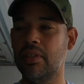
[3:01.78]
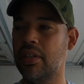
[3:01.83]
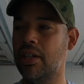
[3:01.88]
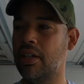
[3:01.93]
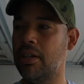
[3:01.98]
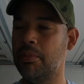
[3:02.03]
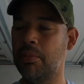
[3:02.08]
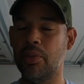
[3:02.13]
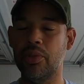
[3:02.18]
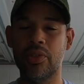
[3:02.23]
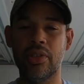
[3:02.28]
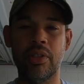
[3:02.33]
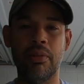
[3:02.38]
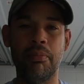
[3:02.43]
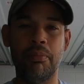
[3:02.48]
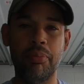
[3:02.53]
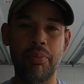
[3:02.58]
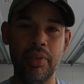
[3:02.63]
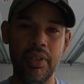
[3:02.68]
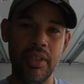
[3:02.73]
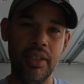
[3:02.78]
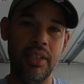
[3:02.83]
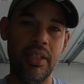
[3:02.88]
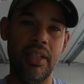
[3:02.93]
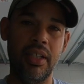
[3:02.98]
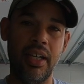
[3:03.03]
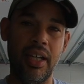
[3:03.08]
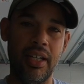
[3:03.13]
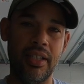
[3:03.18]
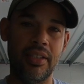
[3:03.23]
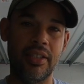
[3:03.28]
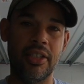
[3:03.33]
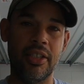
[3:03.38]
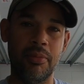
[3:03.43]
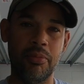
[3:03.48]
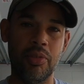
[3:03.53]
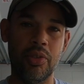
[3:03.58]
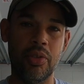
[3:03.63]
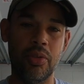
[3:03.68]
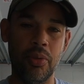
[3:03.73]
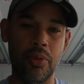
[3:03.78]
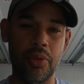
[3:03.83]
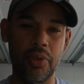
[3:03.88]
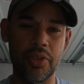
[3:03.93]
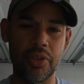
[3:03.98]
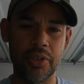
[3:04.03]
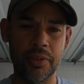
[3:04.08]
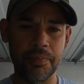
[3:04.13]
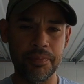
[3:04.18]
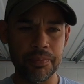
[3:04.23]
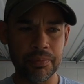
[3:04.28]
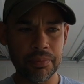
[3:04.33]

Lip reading: almost completely at some stores.